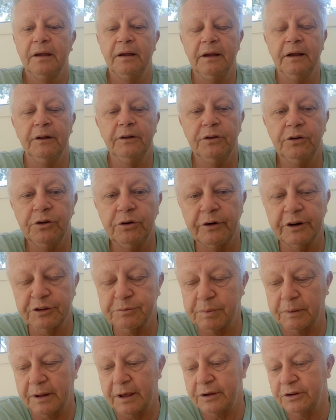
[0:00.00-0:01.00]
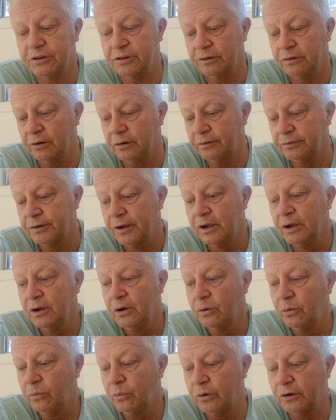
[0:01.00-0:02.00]
and her explanation of
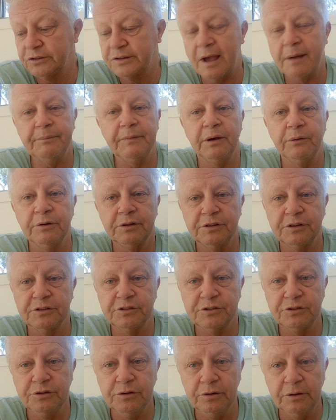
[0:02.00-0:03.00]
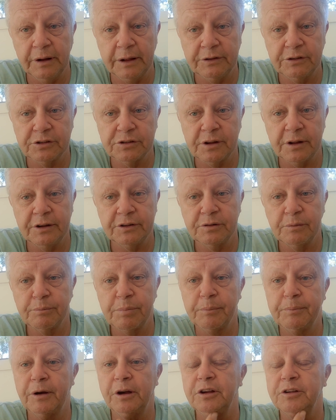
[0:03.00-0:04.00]
what's happening with this new legislation
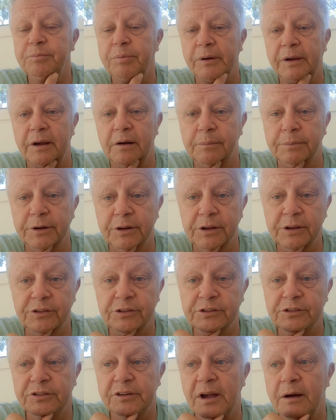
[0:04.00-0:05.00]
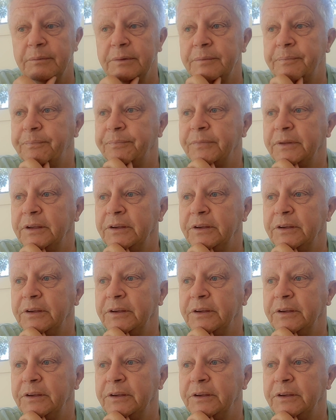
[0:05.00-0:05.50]
proposed by Albanese's government